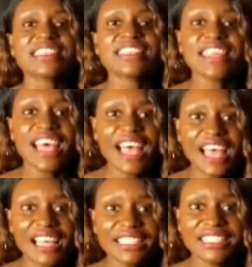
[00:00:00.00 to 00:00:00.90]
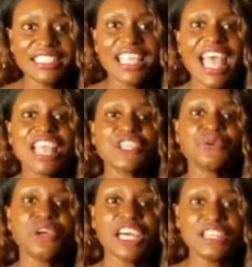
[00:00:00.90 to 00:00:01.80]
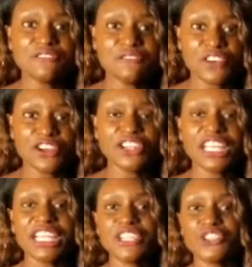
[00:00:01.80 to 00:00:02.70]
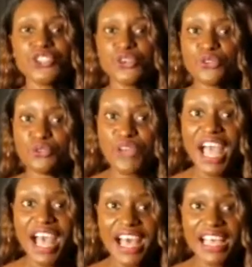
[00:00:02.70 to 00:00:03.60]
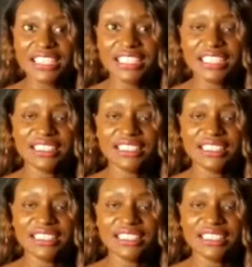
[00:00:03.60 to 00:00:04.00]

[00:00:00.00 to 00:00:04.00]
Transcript: Then you converted to RAD.